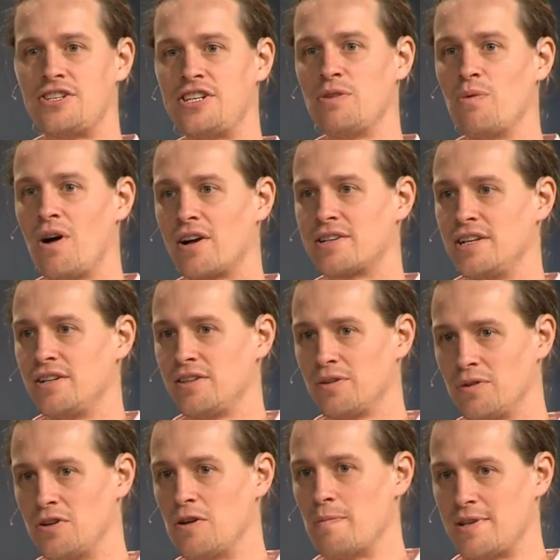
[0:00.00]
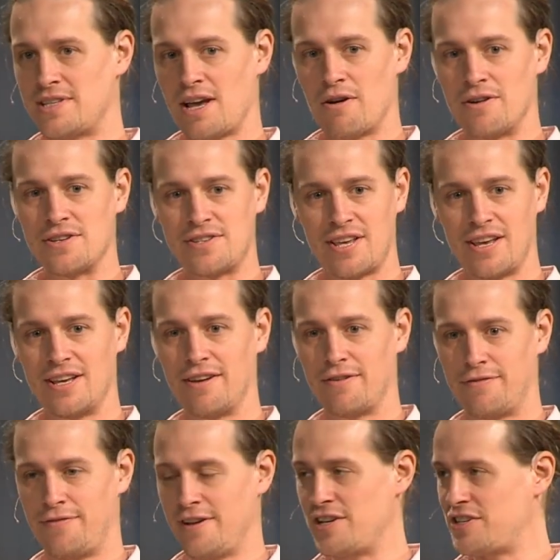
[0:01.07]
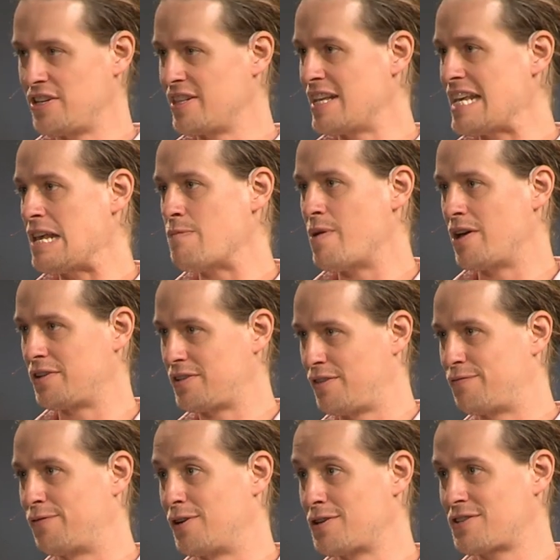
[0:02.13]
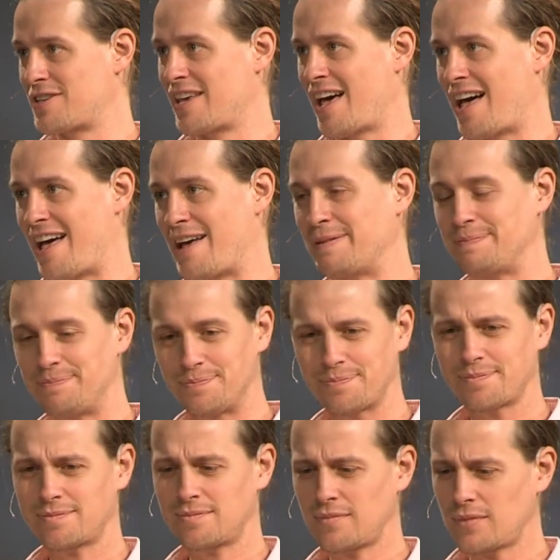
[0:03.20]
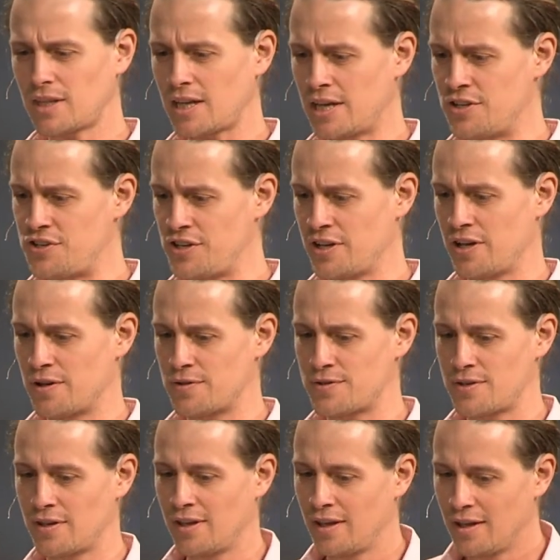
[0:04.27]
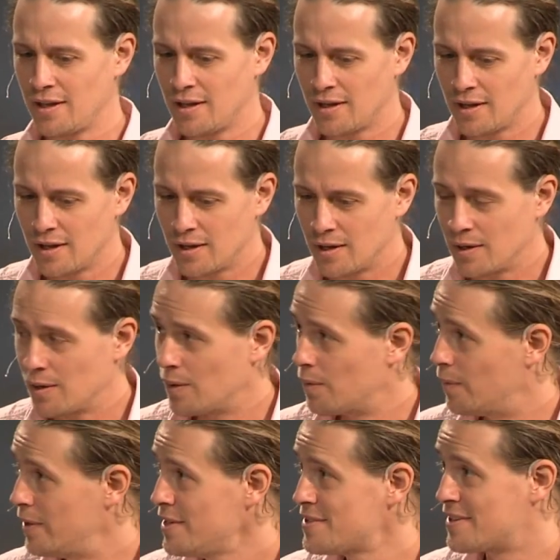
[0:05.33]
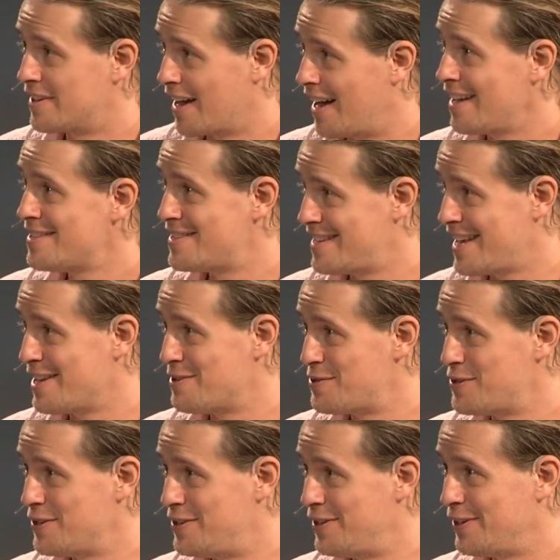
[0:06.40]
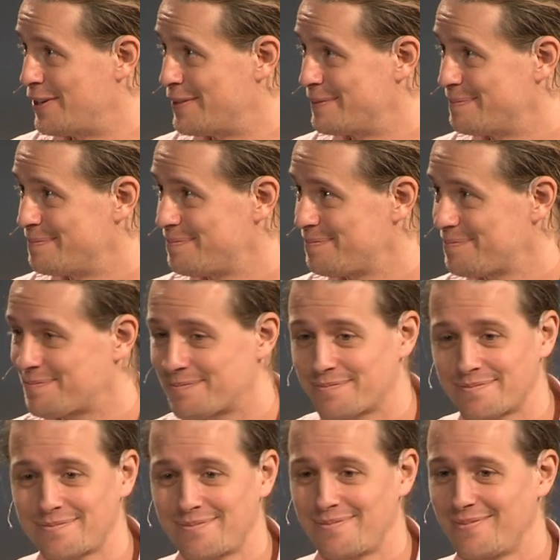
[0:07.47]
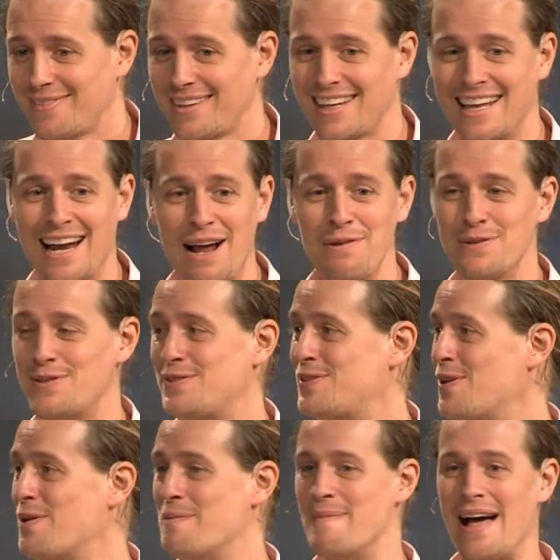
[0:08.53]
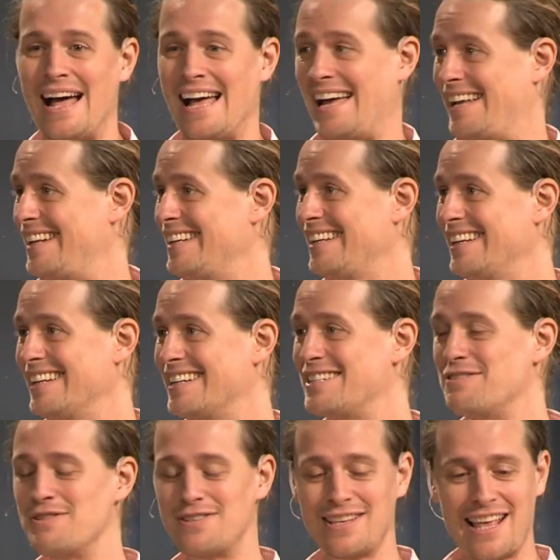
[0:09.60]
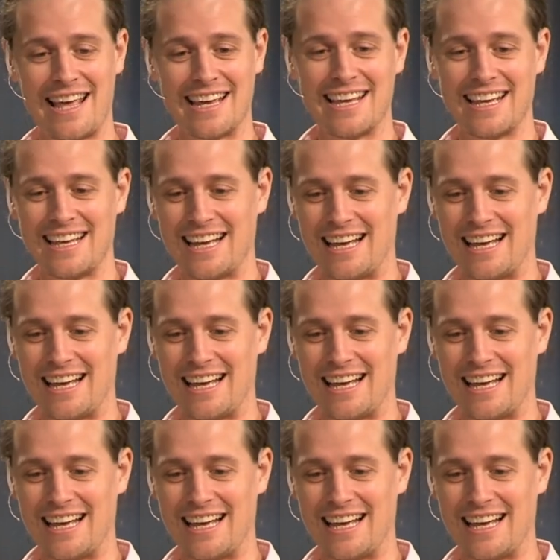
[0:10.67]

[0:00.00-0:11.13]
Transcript: she walked into the room as I was finishing the email to the first guy. And she goes, what does God say you should do? And I was so mad. Because it was like,